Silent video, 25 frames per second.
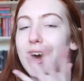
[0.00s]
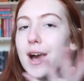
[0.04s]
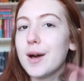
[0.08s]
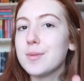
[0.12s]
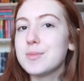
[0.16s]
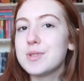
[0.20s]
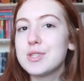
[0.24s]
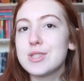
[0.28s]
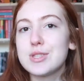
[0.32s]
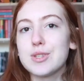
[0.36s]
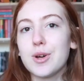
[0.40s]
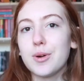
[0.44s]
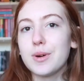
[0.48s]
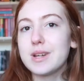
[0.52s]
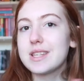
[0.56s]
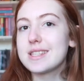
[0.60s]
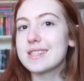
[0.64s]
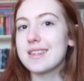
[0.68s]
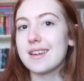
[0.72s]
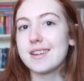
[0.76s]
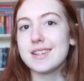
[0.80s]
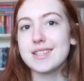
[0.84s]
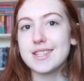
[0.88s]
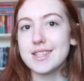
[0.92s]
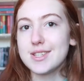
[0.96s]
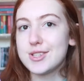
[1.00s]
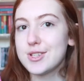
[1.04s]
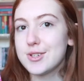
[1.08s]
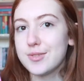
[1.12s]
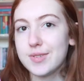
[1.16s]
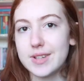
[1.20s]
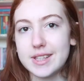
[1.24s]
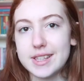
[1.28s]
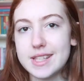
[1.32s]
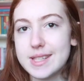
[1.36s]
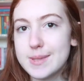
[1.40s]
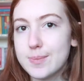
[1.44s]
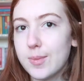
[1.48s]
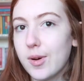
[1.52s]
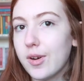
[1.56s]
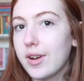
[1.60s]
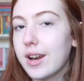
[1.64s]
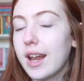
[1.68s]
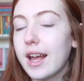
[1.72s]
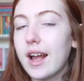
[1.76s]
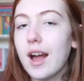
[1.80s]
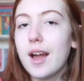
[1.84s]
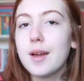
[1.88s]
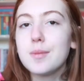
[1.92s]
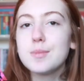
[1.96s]
I'm so excited to read this book.
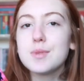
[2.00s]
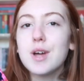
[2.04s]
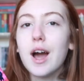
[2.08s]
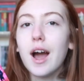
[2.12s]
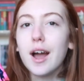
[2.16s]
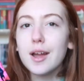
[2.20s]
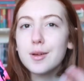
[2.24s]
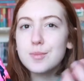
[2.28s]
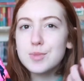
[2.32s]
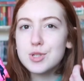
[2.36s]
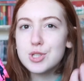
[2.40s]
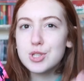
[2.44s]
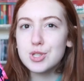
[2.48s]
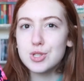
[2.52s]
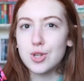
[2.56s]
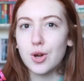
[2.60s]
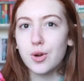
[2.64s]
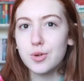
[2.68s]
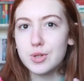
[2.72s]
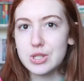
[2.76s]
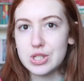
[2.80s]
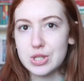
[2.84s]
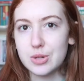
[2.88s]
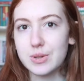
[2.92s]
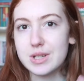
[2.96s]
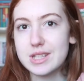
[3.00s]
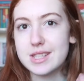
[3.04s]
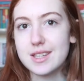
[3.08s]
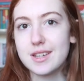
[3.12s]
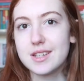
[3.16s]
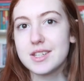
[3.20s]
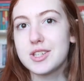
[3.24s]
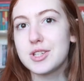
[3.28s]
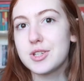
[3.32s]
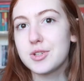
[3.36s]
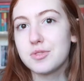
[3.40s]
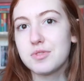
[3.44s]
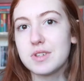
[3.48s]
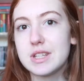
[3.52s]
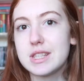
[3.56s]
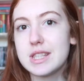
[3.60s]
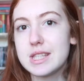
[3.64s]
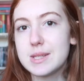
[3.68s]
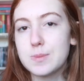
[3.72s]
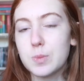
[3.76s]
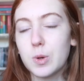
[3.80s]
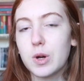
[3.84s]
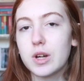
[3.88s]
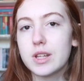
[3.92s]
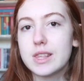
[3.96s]
Like, I am so, so excited to read
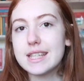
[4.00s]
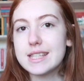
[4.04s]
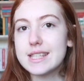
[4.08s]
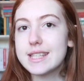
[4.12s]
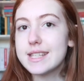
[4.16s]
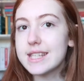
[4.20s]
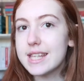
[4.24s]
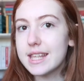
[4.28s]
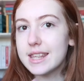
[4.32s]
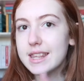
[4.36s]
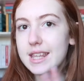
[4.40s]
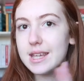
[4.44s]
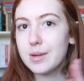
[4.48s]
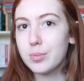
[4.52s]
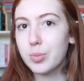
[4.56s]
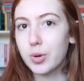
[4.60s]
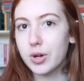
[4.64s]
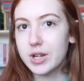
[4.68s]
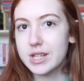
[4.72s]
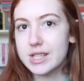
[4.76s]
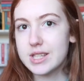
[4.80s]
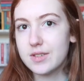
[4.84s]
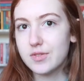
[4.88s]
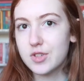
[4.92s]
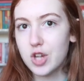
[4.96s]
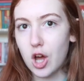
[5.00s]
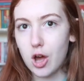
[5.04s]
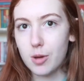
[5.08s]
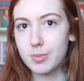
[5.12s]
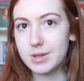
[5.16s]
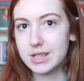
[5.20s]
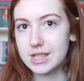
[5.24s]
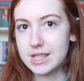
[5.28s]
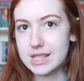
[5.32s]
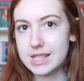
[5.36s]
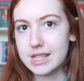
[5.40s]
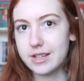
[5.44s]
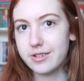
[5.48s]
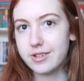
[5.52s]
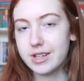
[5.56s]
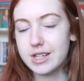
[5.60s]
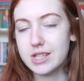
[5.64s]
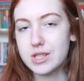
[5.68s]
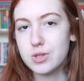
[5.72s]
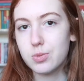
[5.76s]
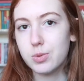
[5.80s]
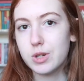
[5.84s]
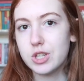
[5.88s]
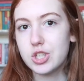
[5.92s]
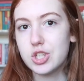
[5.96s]
this book. This is in the Boys of Tommen
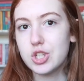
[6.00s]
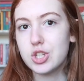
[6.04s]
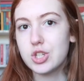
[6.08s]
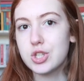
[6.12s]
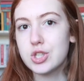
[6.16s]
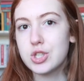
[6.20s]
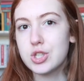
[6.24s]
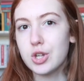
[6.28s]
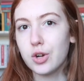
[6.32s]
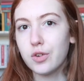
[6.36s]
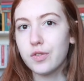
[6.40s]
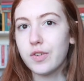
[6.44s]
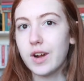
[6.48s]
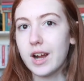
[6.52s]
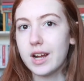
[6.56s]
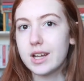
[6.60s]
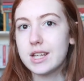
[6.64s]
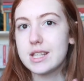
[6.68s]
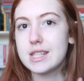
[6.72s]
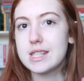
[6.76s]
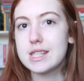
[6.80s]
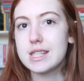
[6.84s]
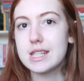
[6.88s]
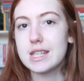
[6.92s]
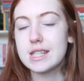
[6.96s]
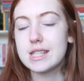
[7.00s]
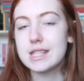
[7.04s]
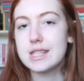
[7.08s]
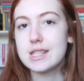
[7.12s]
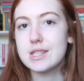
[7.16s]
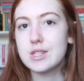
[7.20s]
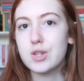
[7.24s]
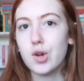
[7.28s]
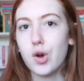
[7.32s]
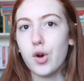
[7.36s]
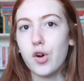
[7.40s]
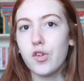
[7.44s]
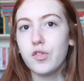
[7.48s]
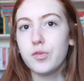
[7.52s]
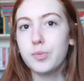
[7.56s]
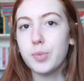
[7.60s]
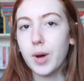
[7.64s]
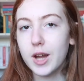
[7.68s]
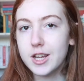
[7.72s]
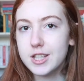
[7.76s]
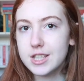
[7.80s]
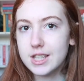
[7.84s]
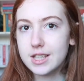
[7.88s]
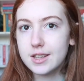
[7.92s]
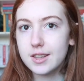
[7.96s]
series, which so far consists of
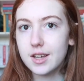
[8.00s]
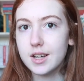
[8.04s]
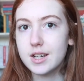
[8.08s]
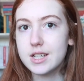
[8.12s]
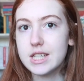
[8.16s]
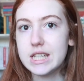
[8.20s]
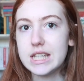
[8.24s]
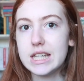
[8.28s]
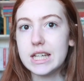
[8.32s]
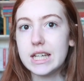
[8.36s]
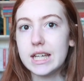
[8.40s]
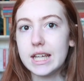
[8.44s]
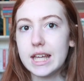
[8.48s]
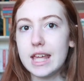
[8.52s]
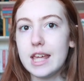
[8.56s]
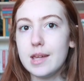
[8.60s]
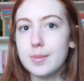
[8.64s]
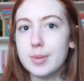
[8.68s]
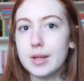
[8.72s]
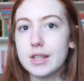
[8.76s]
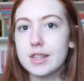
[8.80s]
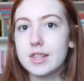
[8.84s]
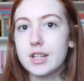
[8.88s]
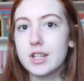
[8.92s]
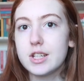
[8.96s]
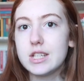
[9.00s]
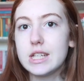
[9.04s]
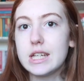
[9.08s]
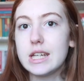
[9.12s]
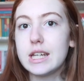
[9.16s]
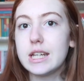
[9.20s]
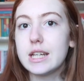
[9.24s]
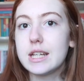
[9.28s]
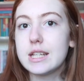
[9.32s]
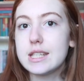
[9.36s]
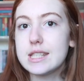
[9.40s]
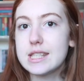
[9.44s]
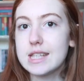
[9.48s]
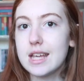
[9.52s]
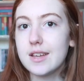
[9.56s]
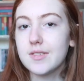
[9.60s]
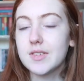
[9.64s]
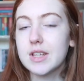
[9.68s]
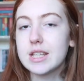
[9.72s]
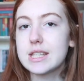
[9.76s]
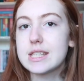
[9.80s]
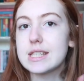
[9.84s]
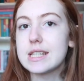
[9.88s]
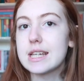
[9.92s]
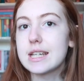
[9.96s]
Binding 13, Keeping 13,
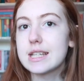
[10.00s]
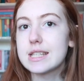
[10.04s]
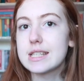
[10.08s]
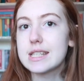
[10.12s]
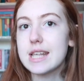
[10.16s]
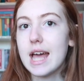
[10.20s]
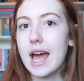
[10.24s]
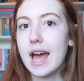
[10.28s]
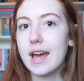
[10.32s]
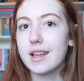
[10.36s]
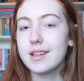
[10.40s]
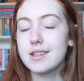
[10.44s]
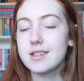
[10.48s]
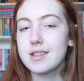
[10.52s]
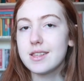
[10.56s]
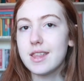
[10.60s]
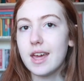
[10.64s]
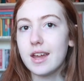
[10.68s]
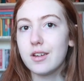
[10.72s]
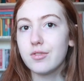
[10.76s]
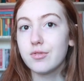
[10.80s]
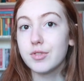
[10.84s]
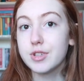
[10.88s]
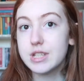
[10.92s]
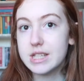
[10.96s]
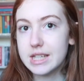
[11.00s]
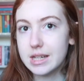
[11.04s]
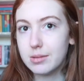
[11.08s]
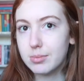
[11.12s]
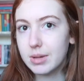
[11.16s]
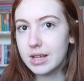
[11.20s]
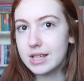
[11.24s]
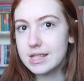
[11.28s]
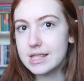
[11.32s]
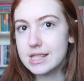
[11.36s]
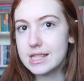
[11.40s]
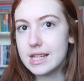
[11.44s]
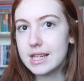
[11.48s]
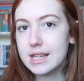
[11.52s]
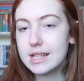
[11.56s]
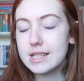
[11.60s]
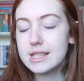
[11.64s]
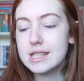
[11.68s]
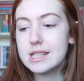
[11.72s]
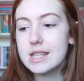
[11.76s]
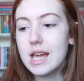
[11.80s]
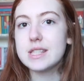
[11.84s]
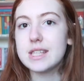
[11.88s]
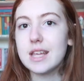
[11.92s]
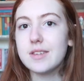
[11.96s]
Saving 6, and then Redeeming
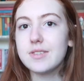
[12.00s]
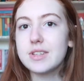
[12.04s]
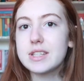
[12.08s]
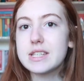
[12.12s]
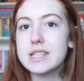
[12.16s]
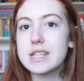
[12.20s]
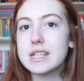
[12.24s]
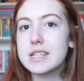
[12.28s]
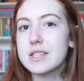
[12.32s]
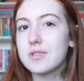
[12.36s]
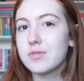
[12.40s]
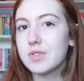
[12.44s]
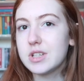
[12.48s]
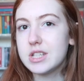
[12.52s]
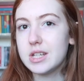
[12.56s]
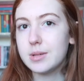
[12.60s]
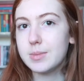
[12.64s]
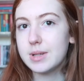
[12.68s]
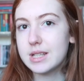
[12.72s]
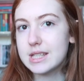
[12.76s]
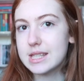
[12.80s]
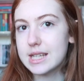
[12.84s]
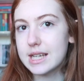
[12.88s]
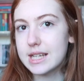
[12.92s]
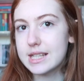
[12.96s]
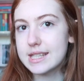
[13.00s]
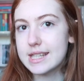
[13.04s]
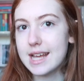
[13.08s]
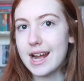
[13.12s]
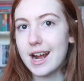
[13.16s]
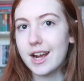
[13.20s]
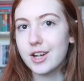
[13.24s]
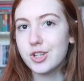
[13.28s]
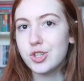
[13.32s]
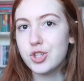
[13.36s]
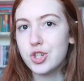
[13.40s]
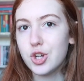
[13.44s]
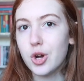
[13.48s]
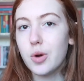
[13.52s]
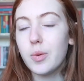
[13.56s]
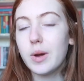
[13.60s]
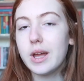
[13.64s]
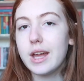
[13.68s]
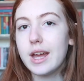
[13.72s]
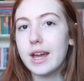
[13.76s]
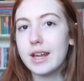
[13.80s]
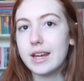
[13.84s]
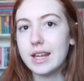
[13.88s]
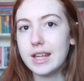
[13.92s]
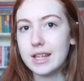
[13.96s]
6. Saving 6 and Redeeming 6 are
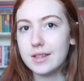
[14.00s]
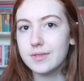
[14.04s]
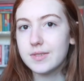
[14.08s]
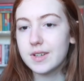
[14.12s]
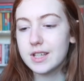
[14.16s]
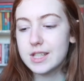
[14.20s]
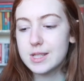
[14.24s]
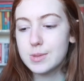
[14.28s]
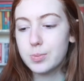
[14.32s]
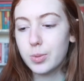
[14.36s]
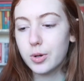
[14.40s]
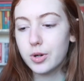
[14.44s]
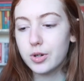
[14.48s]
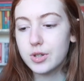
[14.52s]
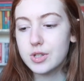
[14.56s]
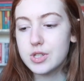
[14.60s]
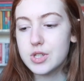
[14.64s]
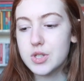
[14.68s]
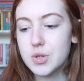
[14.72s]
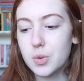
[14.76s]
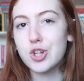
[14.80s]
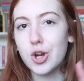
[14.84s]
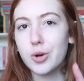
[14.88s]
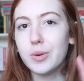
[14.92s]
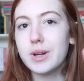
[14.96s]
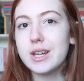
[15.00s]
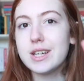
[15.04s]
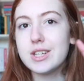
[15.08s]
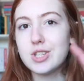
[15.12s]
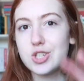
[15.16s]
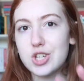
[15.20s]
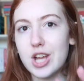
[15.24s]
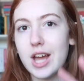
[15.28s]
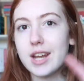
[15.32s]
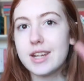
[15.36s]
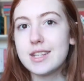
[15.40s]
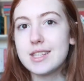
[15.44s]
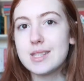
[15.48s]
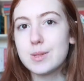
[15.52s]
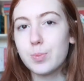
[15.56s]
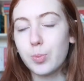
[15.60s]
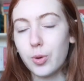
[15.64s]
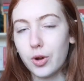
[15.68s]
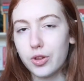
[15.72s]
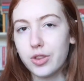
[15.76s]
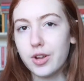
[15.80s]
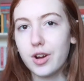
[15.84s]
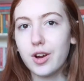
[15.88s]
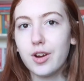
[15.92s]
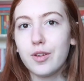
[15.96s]
Joey and Aoife's books. Joey is Shannon's
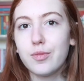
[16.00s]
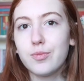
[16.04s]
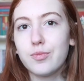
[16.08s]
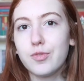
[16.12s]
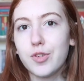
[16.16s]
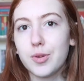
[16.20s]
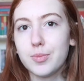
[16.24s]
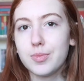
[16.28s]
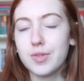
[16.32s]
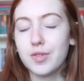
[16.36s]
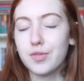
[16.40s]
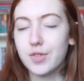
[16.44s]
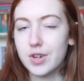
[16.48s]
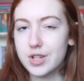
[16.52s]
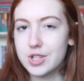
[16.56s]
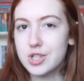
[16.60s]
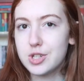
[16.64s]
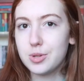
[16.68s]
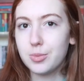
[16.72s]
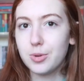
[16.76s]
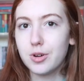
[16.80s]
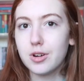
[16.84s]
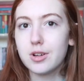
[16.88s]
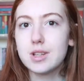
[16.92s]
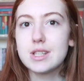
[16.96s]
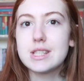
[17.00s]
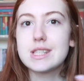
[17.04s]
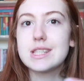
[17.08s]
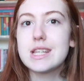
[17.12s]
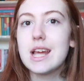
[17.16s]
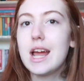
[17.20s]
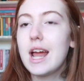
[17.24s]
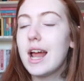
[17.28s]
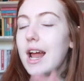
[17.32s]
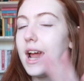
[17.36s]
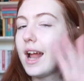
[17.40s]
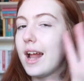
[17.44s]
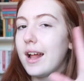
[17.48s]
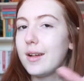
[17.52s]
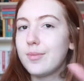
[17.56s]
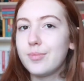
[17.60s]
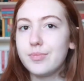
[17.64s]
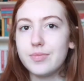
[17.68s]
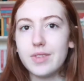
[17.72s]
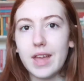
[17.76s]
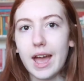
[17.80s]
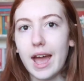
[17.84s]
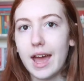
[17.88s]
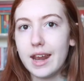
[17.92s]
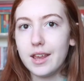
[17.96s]
brother from the first two books.
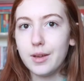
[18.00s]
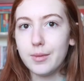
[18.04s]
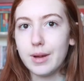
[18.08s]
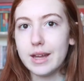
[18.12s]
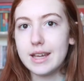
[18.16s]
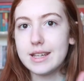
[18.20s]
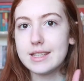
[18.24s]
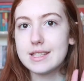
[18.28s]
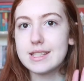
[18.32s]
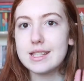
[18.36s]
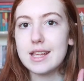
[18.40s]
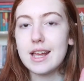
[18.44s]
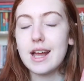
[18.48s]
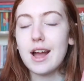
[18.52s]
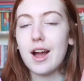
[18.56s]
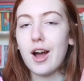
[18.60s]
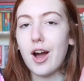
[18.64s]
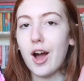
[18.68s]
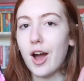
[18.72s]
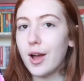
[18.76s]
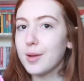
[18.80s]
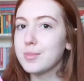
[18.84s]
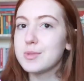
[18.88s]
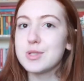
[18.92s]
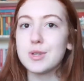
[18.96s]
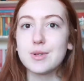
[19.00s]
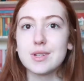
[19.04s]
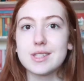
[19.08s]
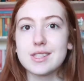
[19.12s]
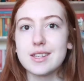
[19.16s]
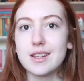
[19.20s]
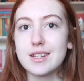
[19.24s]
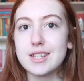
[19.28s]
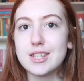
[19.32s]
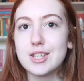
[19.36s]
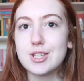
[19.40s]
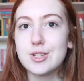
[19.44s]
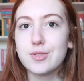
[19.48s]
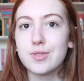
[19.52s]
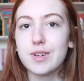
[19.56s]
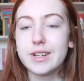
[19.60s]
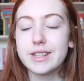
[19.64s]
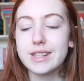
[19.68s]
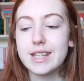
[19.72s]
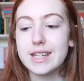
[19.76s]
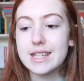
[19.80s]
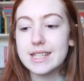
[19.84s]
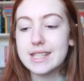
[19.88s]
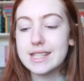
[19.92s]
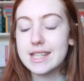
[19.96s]
Anyways, I'm so excited to
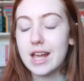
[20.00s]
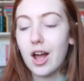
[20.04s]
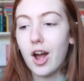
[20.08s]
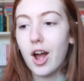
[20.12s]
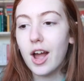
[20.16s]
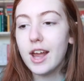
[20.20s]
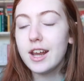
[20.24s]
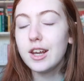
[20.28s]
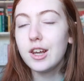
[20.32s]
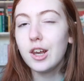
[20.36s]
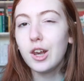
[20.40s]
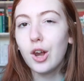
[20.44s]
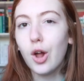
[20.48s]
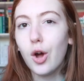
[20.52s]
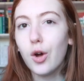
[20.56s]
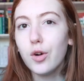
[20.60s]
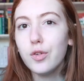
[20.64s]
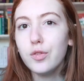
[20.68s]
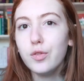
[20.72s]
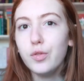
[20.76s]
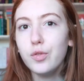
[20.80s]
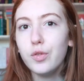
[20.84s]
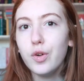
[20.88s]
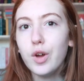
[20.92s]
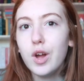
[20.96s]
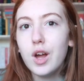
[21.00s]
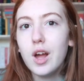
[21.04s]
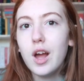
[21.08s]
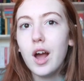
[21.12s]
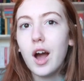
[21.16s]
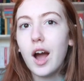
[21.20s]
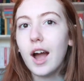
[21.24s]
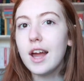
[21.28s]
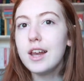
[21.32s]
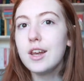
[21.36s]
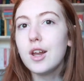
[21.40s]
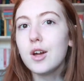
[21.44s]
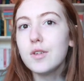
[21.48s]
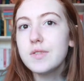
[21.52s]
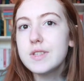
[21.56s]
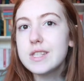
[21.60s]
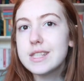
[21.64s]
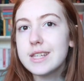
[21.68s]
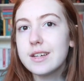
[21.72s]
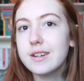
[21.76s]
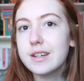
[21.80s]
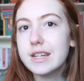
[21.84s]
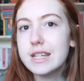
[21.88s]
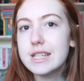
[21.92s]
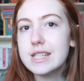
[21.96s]
read this. I love
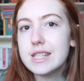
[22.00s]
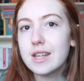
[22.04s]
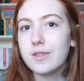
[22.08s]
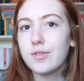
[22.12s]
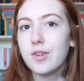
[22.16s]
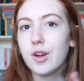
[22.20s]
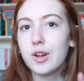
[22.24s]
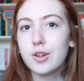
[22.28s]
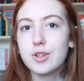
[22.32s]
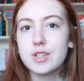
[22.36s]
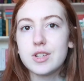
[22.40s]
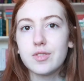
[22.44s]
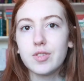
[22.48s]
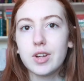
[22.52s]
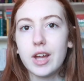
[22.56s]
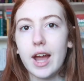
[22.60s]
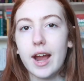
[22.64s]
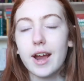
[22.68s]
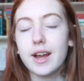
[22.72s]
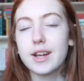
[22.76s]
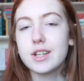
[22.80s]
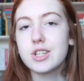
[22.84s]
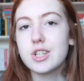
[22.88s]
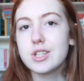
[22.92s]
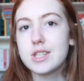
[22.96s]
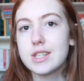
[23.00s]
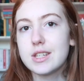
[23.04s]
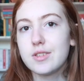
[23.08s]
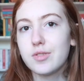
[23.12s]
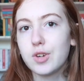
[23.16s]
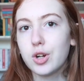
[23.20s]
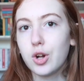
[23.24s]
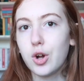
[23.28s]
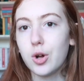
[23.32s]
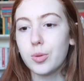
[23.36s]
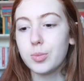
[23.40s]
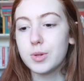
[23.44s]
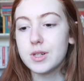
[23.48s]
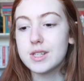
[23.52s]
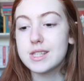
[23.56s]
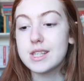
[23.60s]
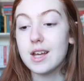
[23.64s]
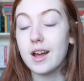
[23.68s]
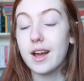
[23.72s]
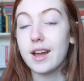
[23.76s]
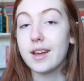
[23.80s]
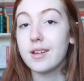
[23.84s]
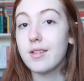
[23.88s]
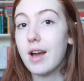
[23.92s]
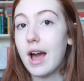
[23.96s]
series that follow different characters and different couples.
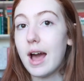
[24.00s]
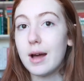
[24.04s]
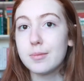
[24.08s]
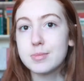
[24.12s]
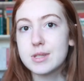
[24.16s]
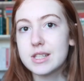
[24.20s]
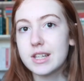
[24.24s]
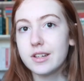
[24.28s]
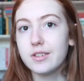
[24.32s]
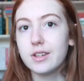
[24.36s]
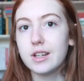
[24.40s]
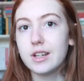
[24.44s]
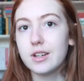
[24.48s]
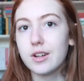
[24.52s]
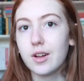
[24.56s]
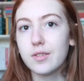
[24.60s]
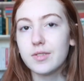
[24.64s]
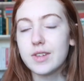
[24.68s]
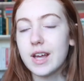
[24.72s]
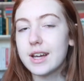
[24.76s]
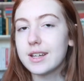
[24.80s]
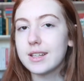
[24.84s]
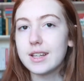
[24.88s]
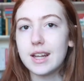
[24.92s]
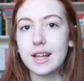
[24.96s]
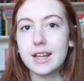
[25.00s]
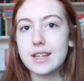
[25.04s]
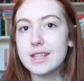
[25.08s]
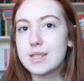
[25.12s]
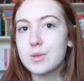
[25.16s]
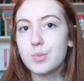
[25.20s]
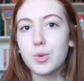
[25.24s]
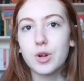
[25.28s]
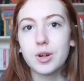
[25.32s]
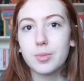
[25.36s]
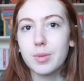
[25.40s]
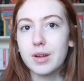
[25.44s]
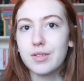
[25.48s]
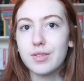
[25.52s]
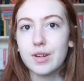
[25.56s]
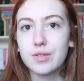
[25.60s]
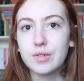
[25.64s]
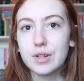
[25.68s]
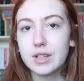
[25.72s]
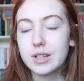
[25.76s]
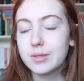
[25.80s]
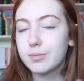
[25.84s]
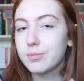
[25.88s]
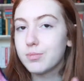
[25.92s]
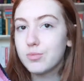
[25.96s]
I absolutely love that. Like, it's one of my
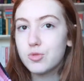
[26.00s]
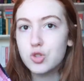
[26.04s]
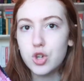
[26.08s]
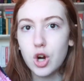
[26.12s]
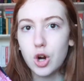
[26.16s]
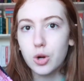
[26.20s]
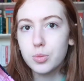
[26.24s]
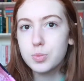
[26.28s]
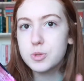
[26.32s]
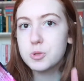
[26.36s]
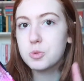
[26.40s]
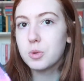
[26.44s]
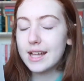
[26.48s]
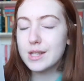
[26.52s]
favorite tropes.